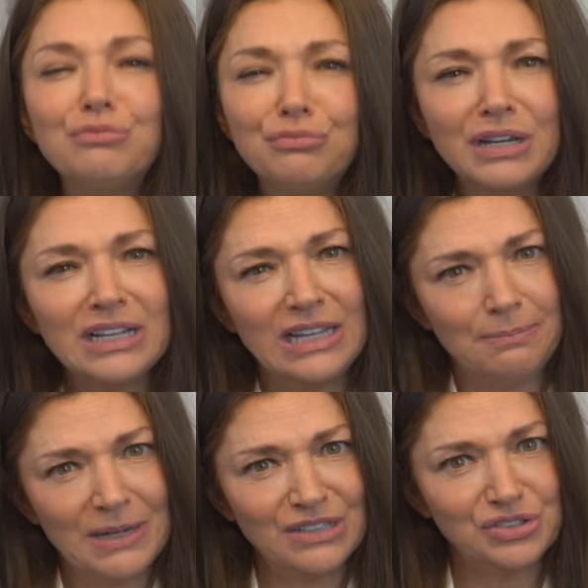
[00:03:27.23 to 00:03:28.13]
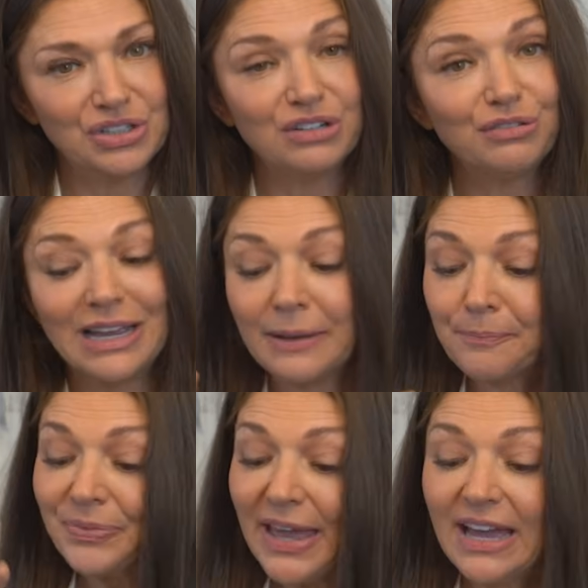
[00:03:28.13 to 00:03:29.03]
Really a pleasure to drink.
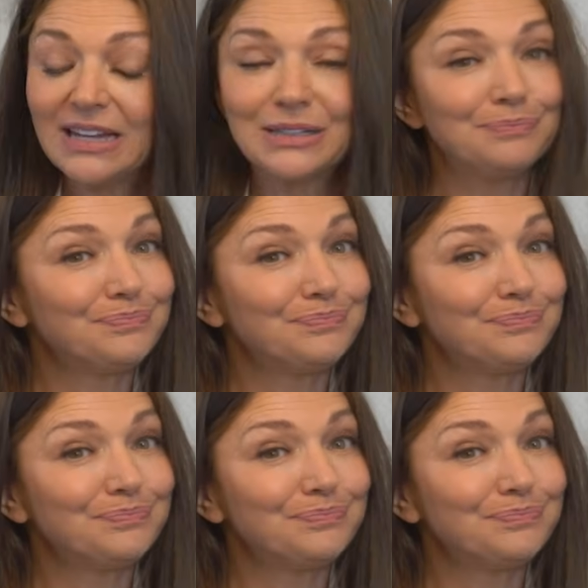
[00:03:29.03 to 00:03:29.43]
And